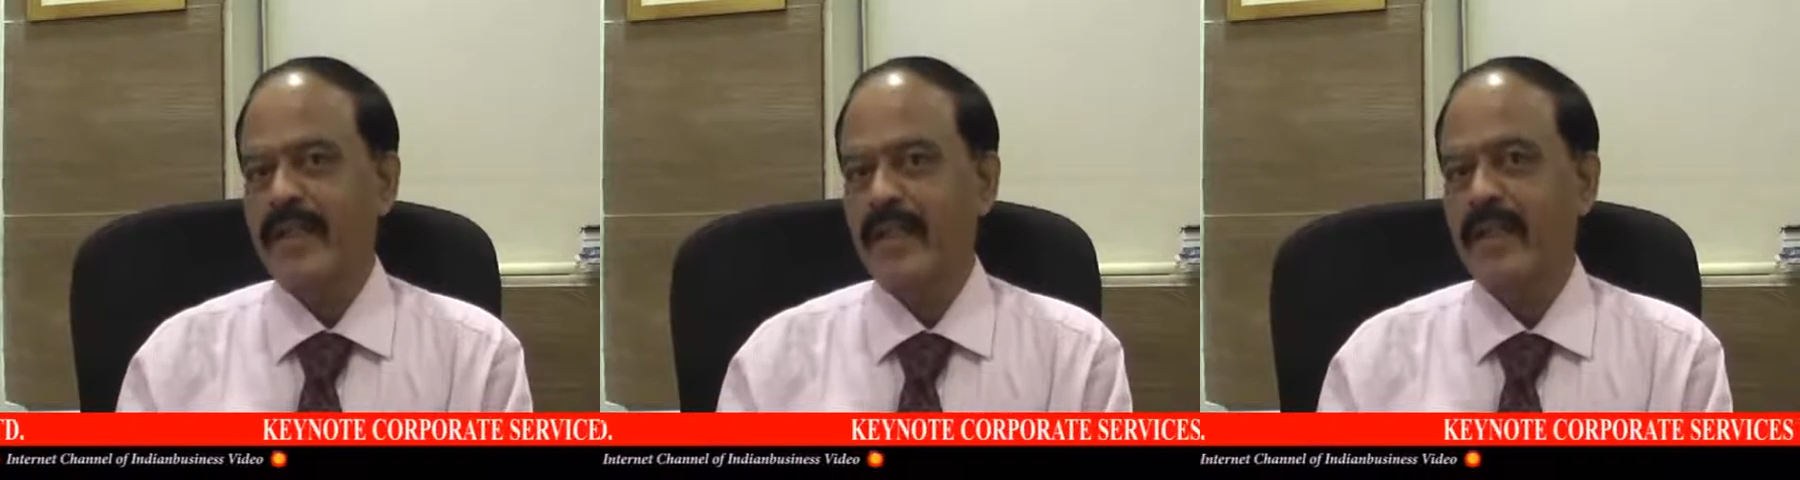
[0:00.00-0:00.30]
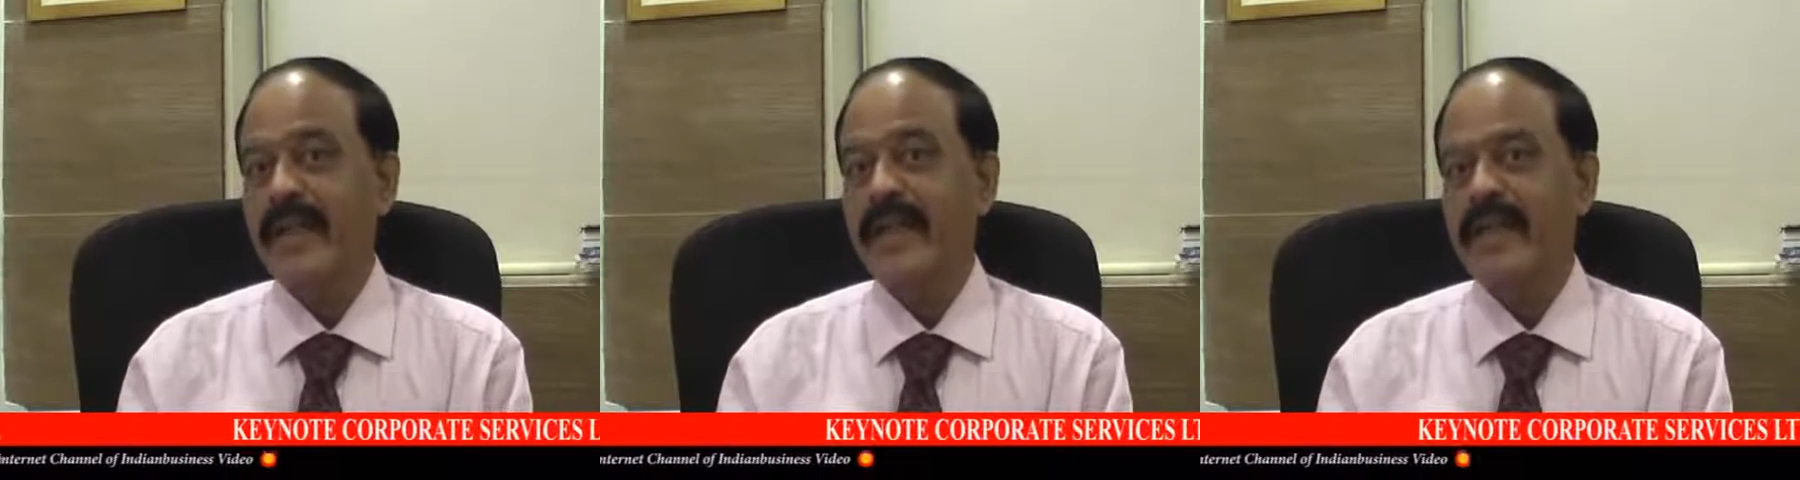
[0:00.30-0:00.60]
you
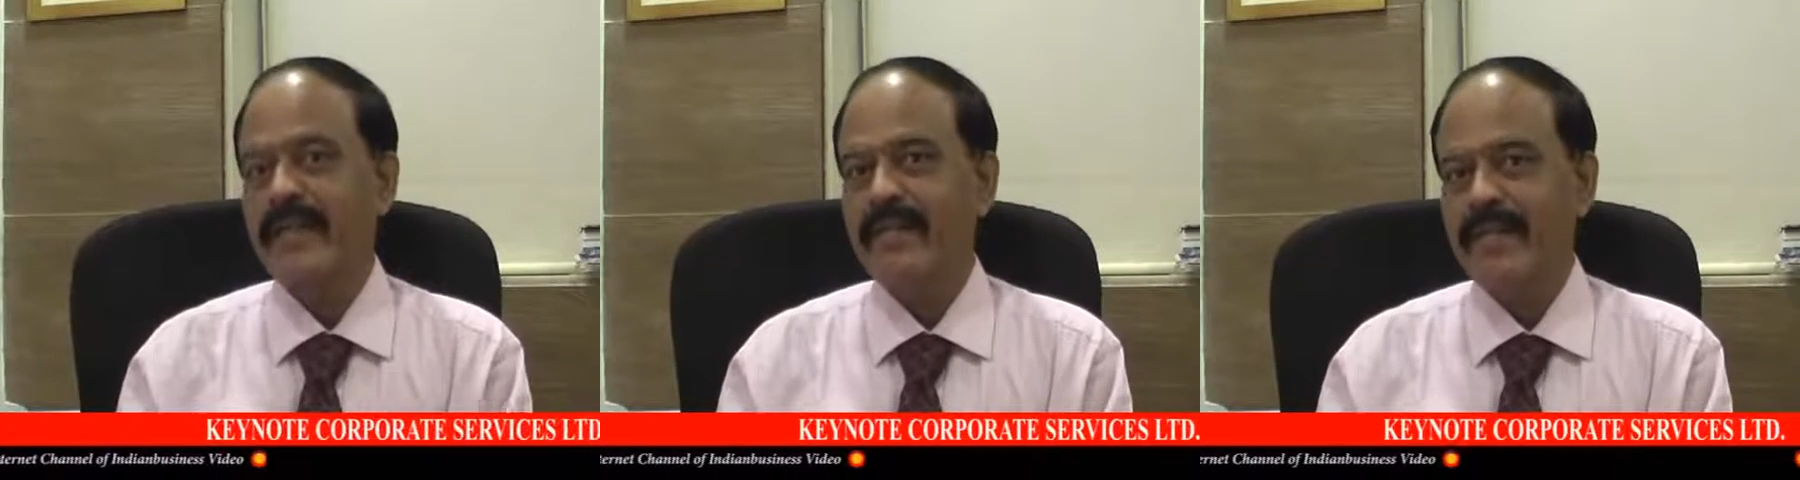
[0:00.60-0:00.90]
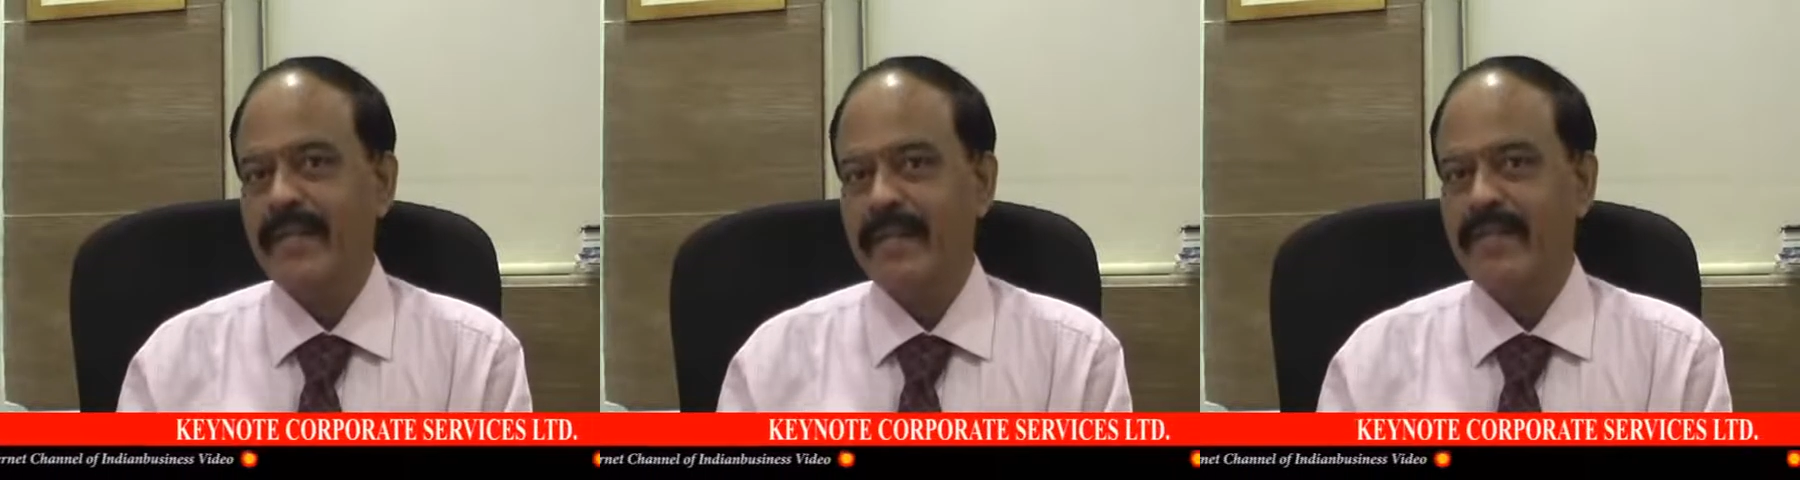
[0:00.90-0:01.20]
can
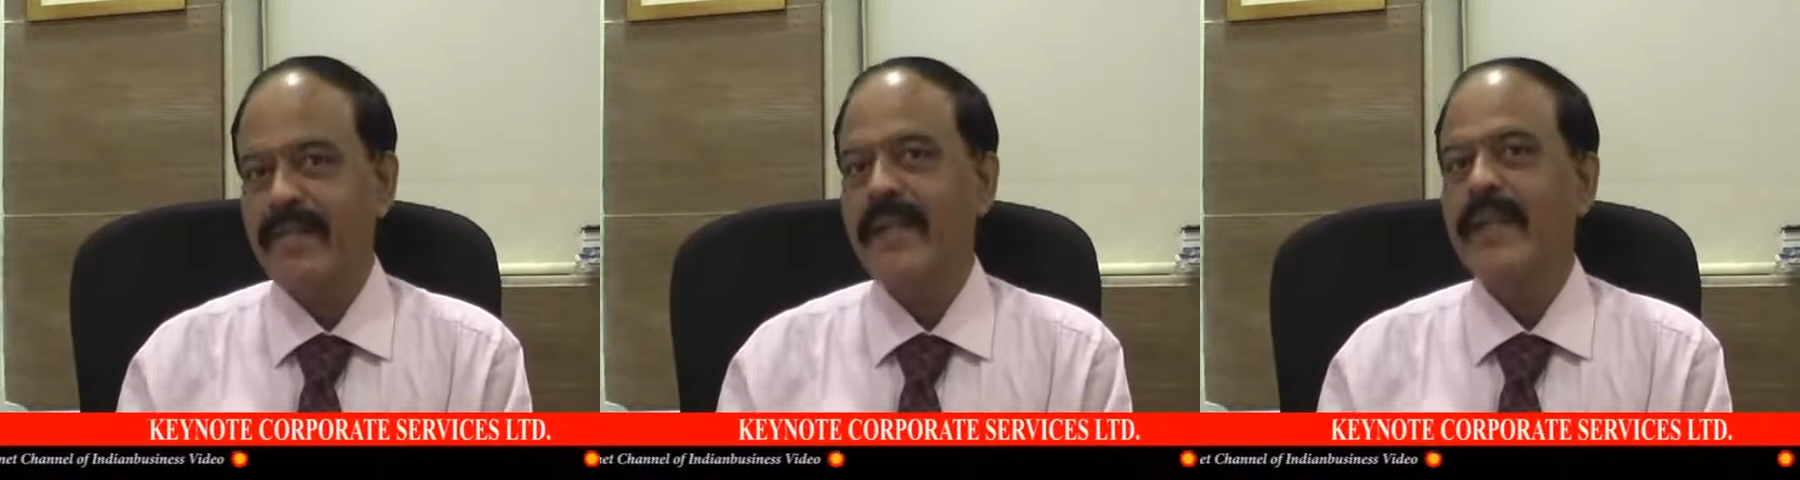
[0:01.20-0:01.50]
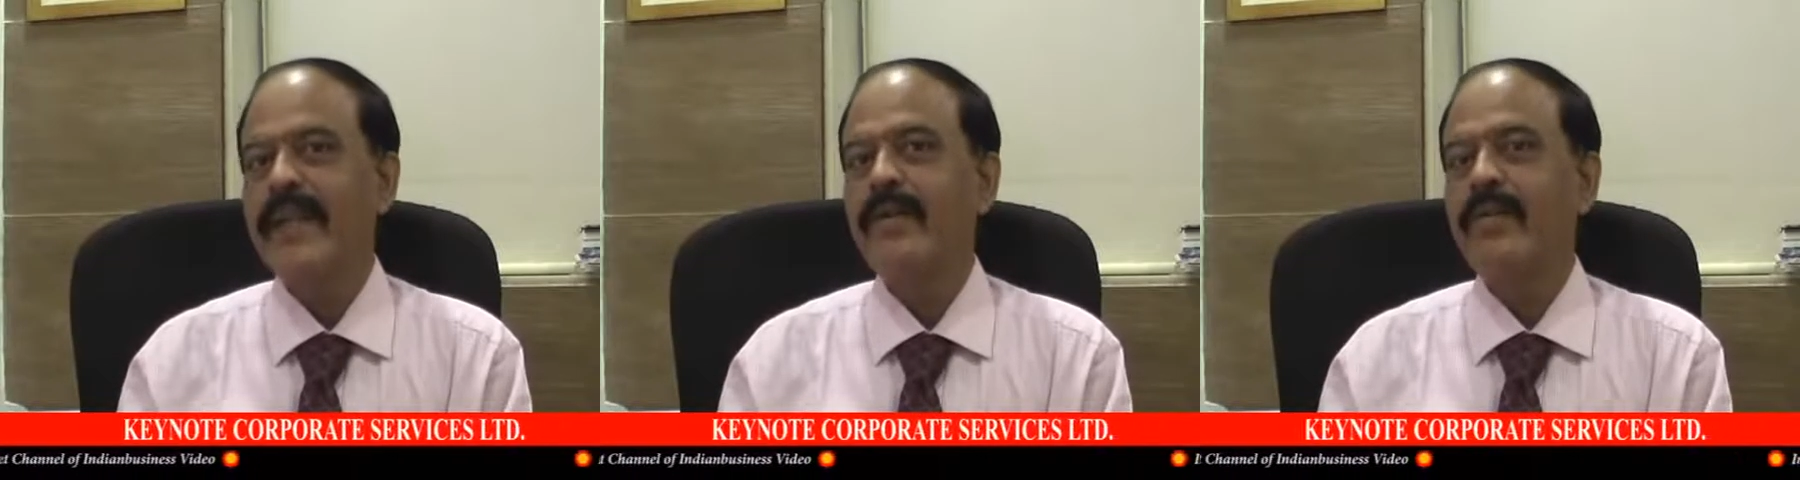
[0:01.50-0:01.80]

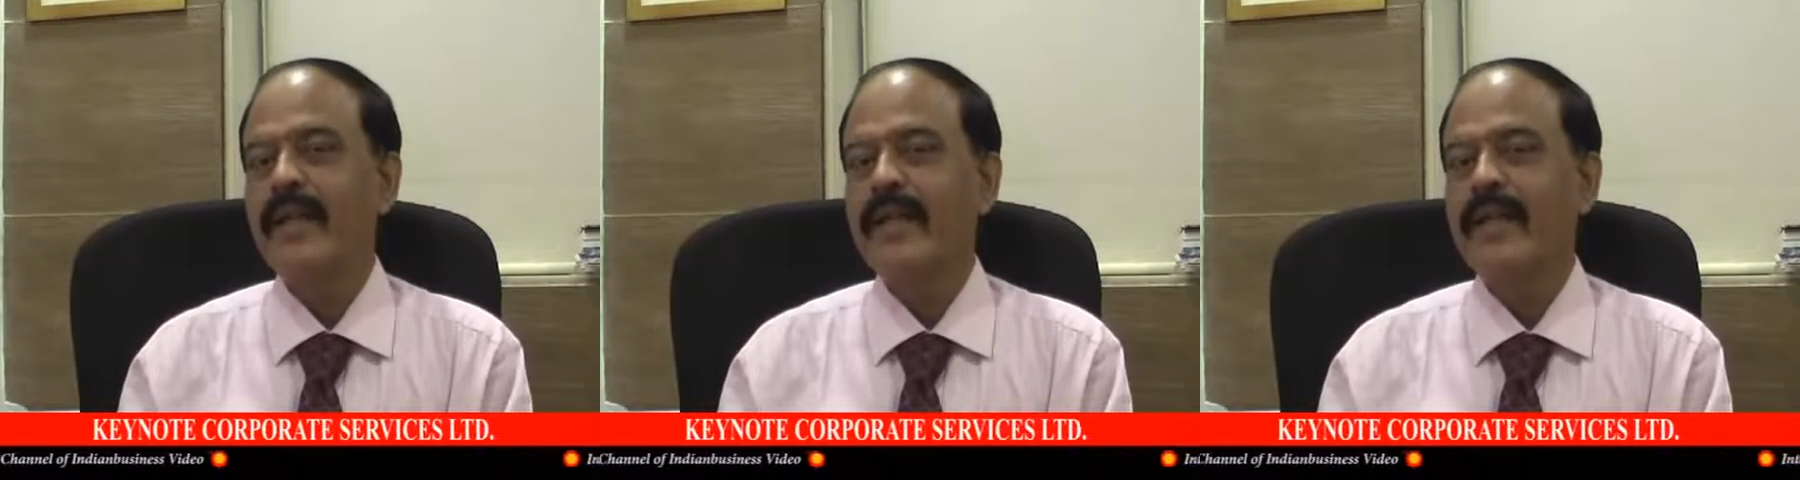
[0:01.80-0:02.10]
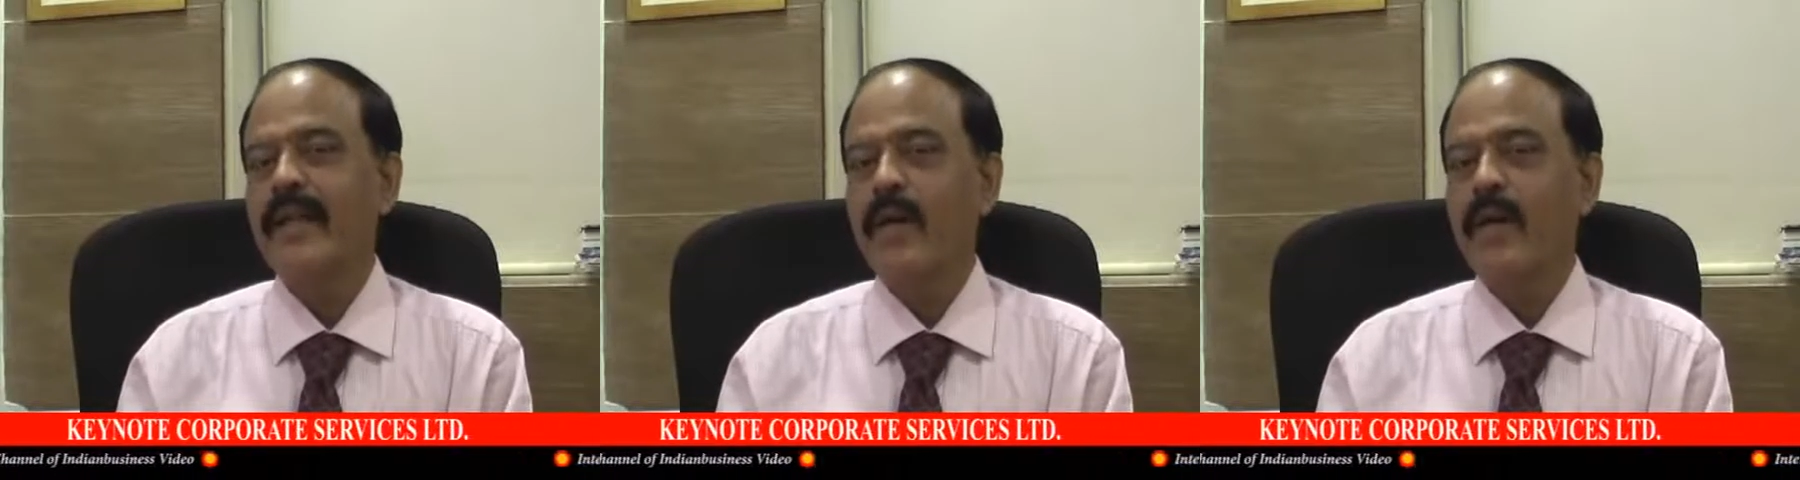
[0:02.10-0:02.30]
definitely look at